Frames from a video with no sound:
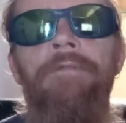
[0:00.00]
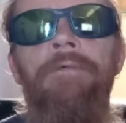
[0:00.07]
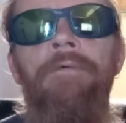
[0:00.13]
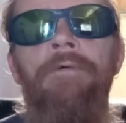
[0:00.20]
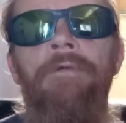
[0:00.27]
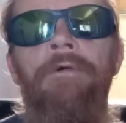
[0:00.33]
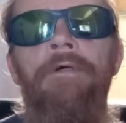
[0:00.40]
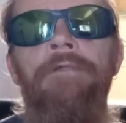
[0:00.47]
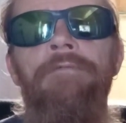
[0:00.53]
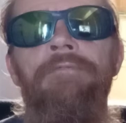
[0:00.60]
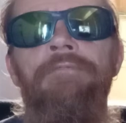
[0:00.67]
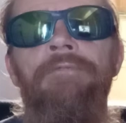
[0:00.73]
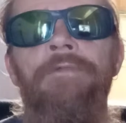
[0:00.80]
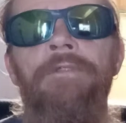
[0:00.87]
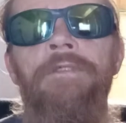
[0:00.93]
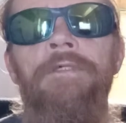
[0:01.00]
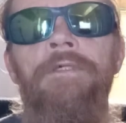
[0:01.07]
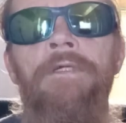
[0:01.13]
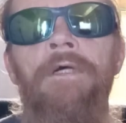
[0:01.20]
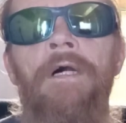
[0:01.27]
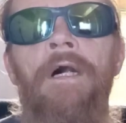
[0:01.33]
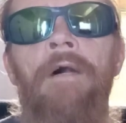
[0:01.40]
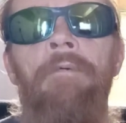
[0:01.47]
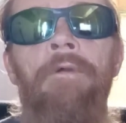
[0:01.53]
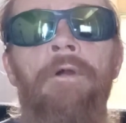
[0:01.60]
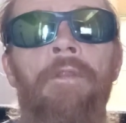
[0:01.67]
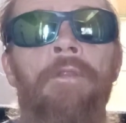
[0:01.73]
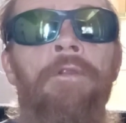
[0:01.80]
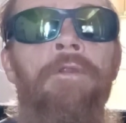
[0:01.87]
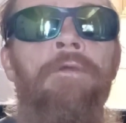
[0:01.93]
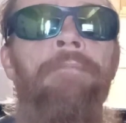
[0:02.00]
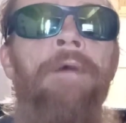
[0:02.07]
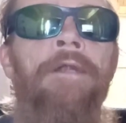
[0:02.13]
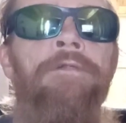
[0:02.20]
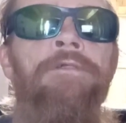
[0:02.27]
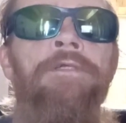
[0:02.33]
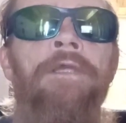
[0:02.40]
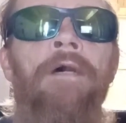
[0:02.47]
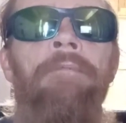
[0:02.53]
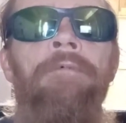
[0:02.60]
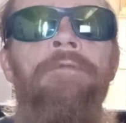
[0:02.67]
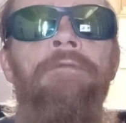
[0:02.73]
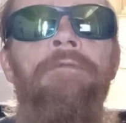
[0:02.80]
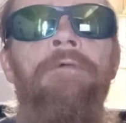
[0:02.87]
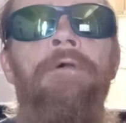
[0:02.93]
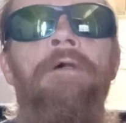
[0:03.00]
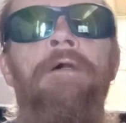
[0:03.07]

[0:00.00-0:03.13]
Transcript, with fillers: organised for the car? We got the new battery coming.